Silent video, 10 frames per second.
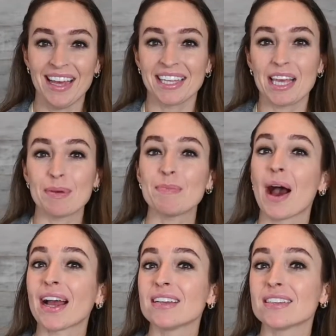Keep in
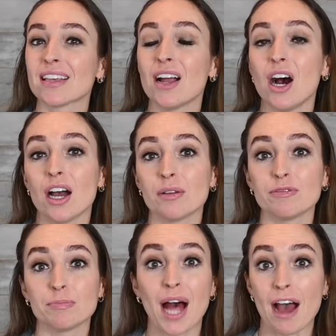mind that on
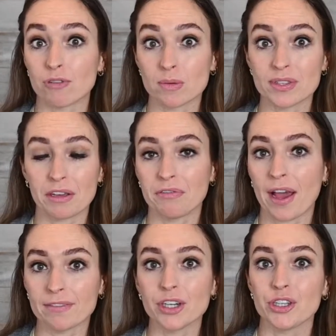platforms like
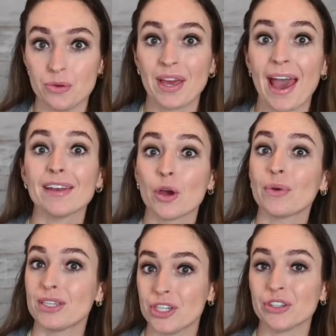Fiverr, you can go
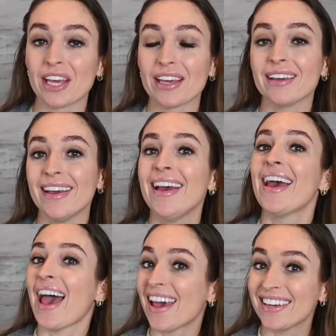into your gig,
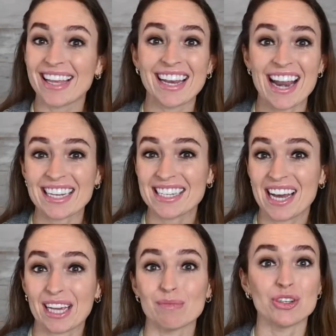edit it at any
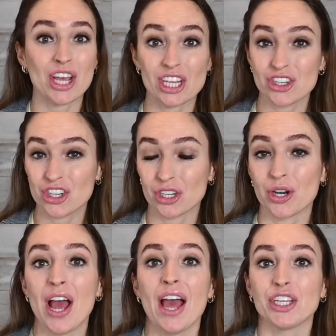time, change your
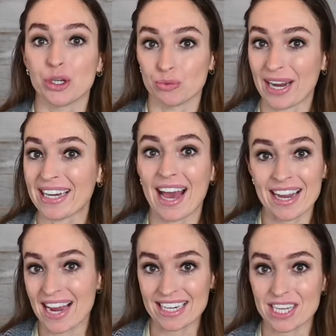rate at
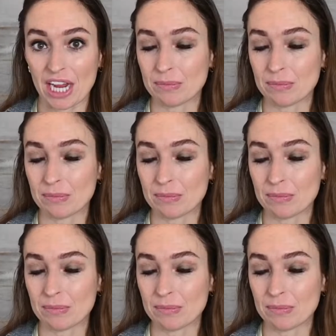any time.